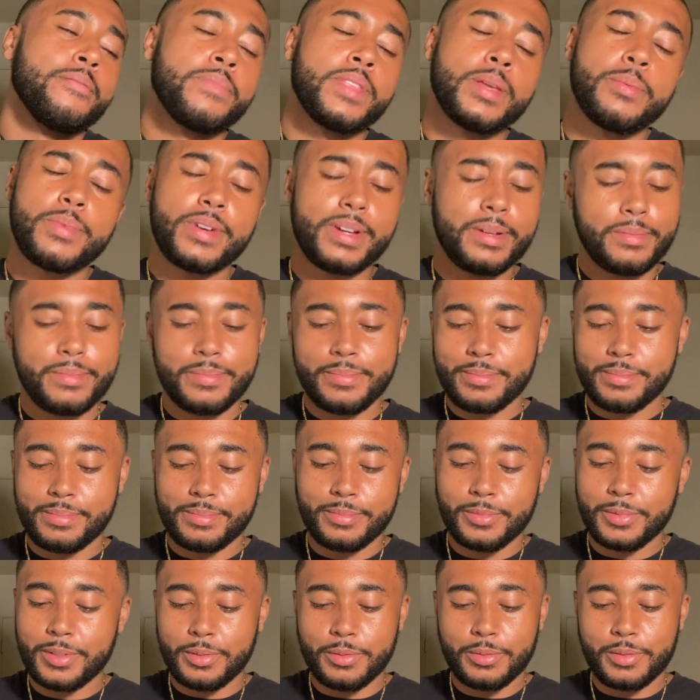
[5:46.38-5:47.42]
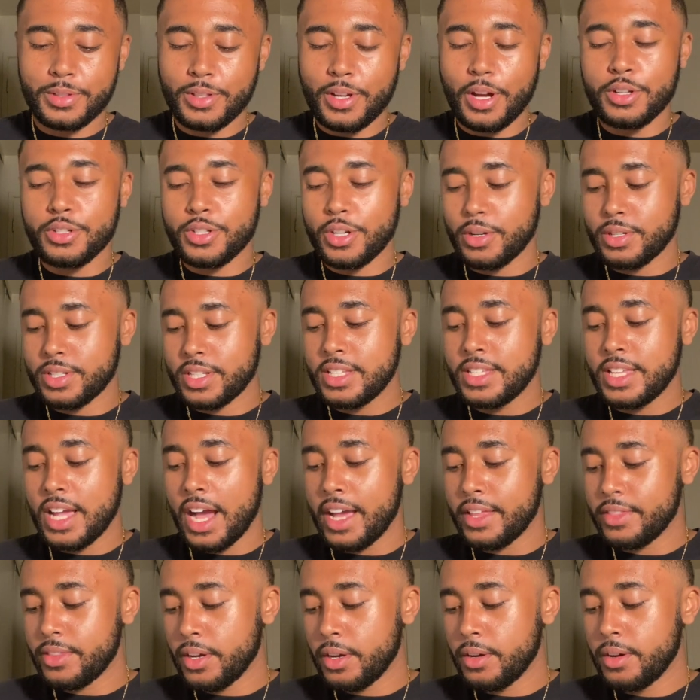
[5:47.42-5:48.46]
but with all jokes
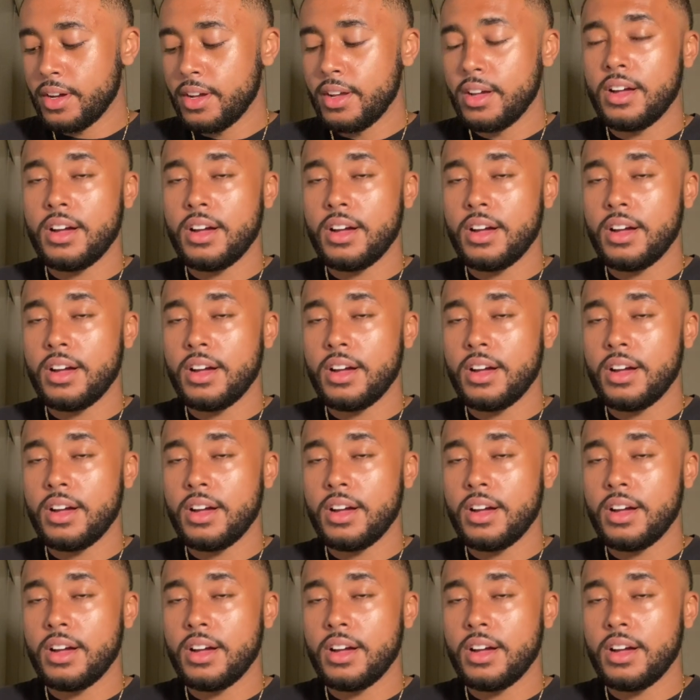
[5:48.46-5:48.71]
aside, though,